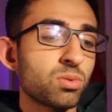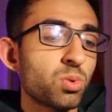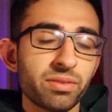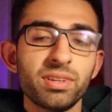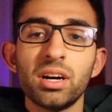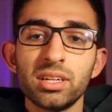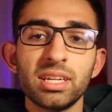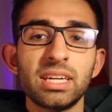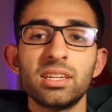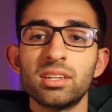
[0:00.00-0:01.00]
would have done
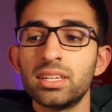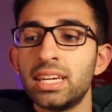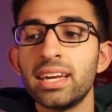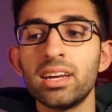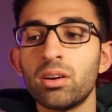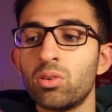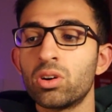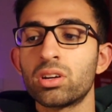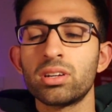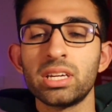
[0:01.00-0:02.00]
in a day
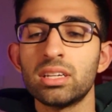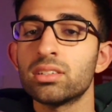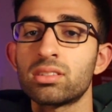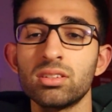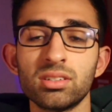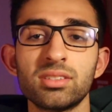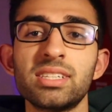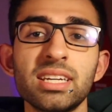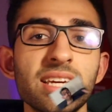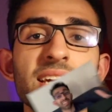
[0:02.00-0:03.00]
or in a certain
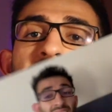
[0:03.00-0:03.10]
sitting.